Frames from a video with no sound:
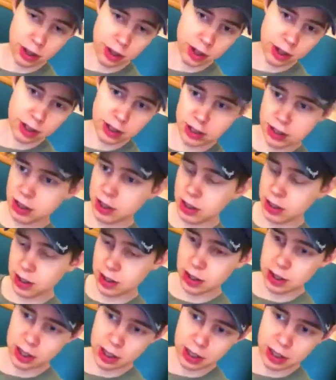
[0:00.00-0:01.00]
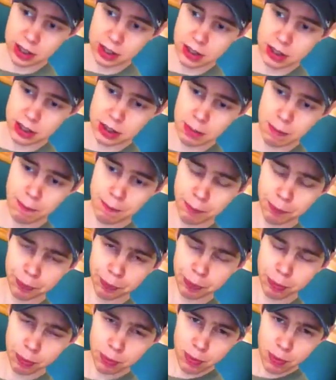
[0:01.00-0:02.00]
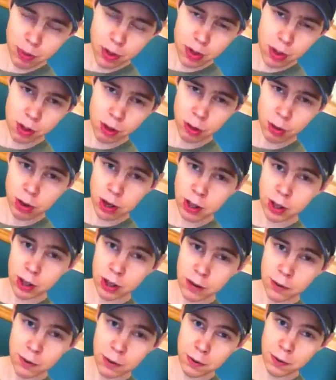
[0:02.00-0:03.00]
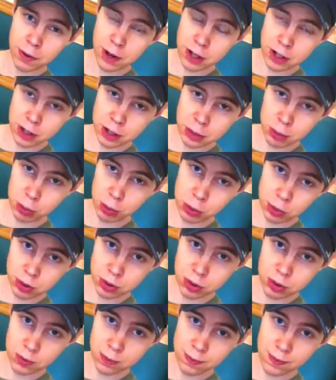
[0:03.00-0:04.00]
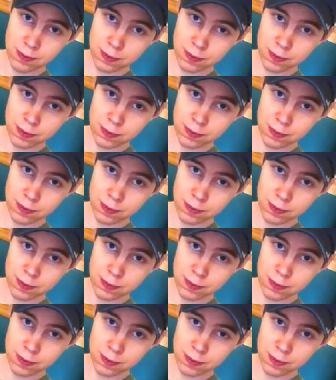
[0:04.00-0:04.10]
nuts, seeds, green leafy vegetables.